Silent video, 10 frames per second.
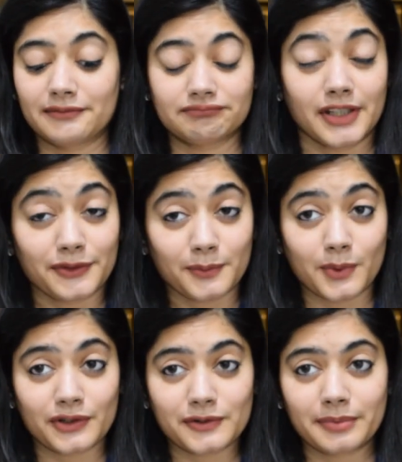If you
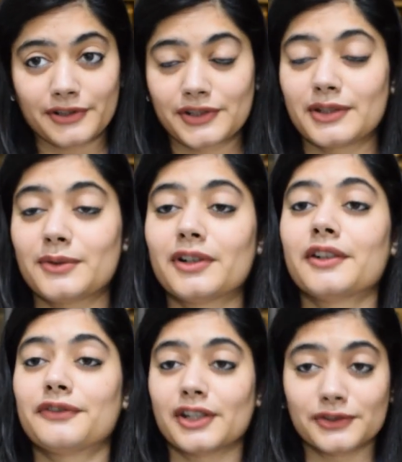want to pursue or
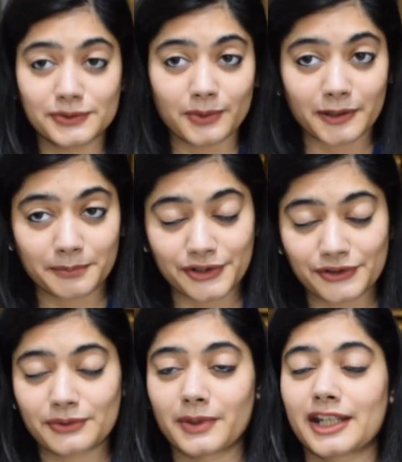if you are
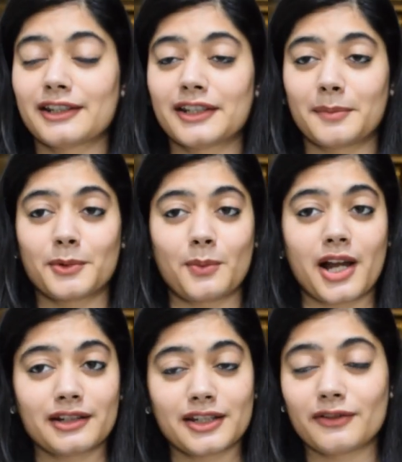pursuing, number
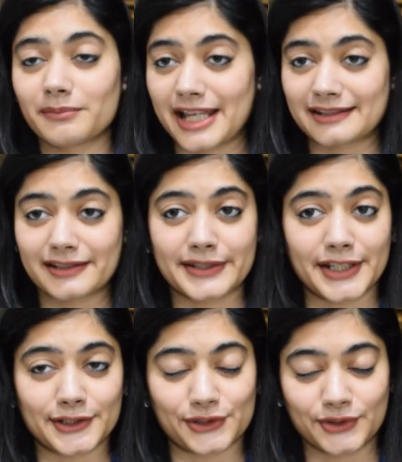one, your Masters in
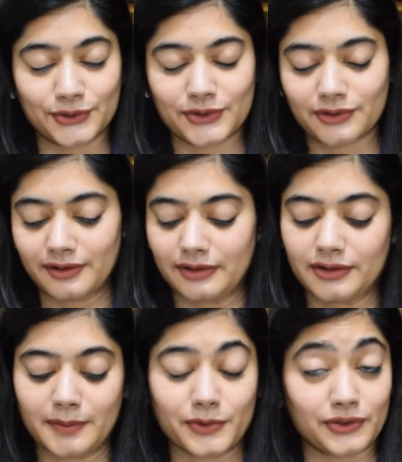English Literature.
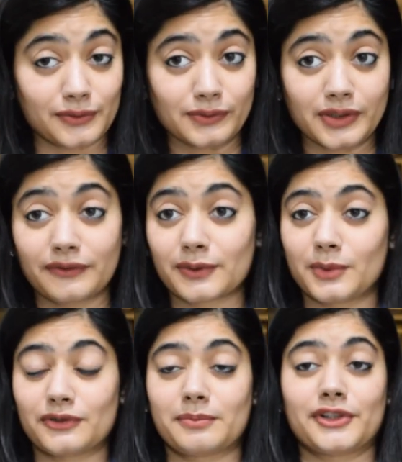Number two, if you
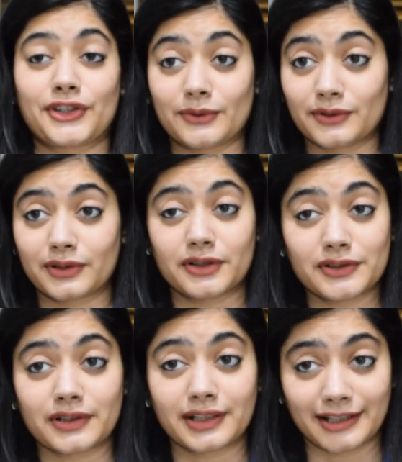want to pursue your
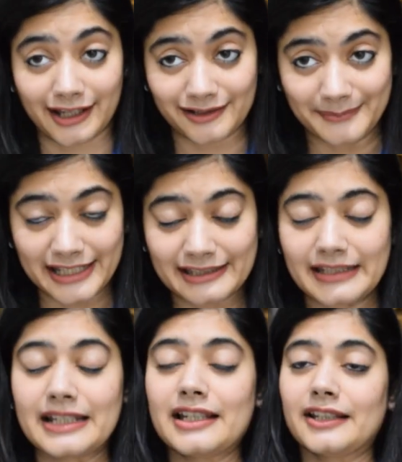career in academics.
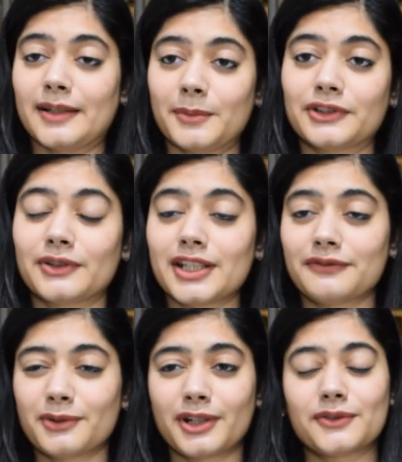Number three, if
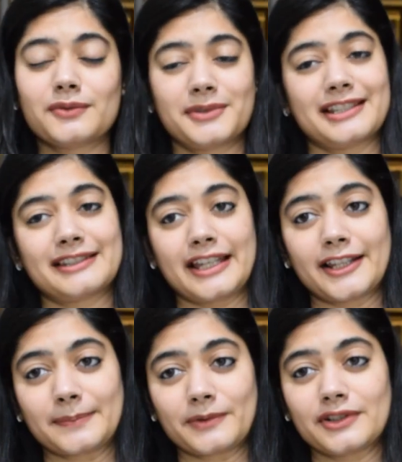you are a UPSC
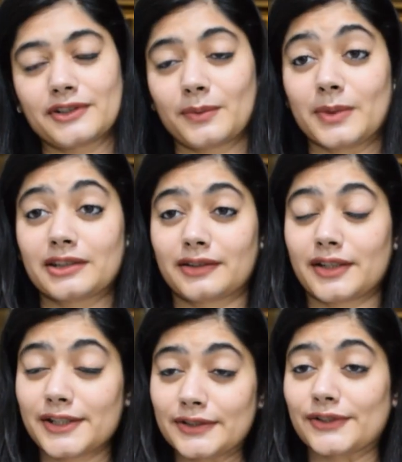aspirant with
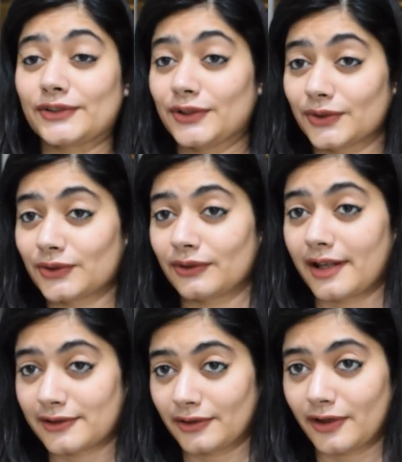English Literature
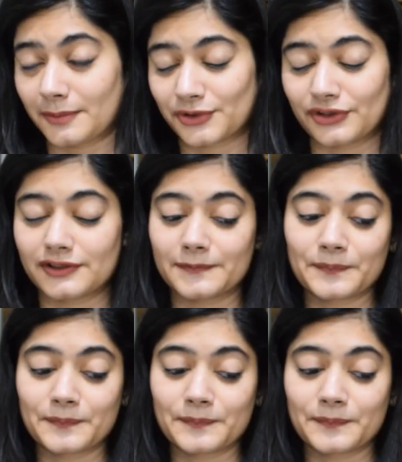as your optional.